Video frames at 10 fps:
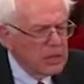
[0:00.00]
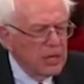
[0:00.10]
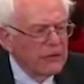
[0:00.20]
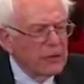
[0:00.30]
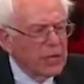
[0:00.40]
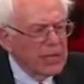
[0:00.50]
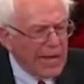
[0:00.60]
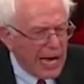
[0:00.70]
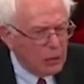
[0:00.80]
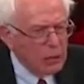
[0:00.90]
saying very
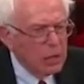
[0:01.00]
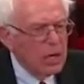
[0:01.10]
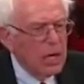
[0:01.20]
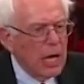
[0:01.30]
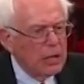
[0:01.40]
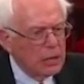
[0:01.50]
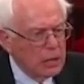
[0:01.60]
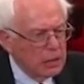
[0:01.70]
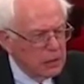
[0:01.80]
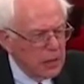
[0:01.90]
loudly and
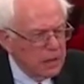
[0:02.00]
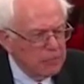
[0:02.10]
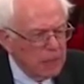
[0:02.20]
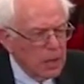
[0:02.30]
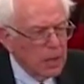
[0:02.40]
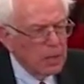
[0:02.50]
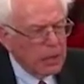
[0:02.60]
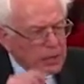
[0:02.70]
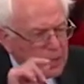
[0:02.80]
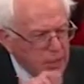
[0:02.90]
clearly
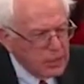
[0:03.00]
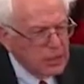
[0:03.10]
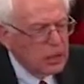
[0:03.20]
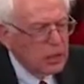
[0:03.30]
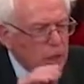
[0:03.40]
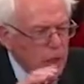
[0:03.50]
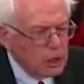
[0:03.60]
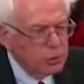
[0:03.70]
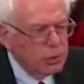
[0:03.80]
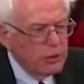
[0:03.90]
that this
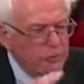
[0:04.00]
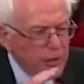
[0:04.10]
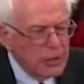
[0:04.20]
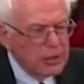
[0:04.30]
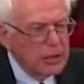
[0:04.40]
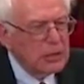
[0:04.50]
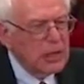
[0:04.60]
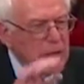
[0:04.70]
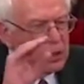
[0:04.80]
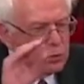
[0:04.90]
country faces
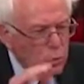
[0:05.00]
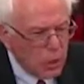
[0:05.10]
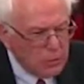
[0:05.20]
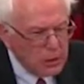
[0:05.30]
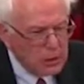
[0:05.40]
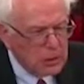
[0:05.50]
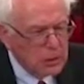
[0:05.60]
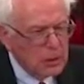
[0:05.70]
enormous